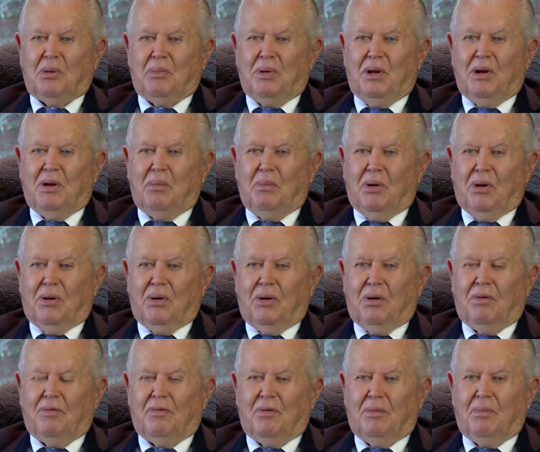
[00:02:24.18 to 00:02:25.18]
the peanut butter
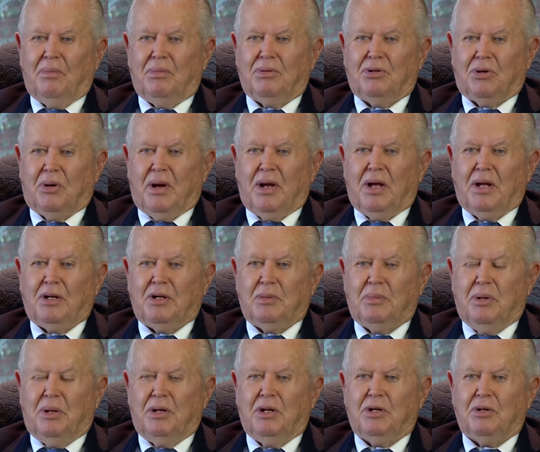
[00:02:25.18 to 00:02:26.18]
from scratch,
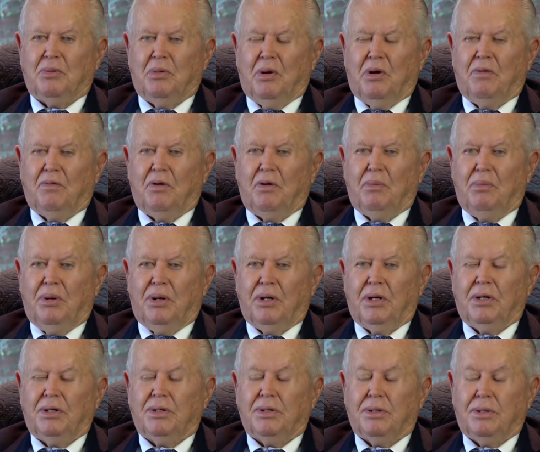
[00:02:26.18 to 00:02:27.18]
but it's one of our
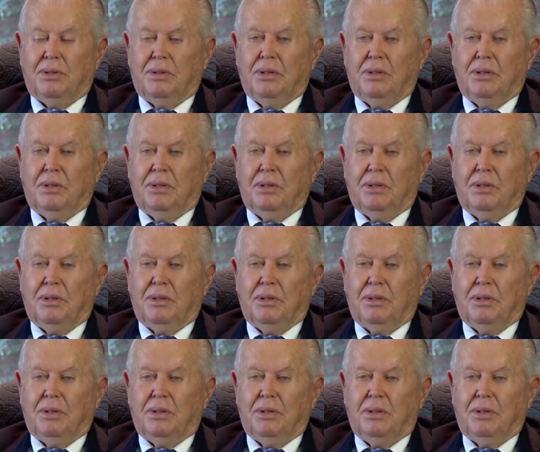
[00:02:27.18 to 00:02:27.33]
biggest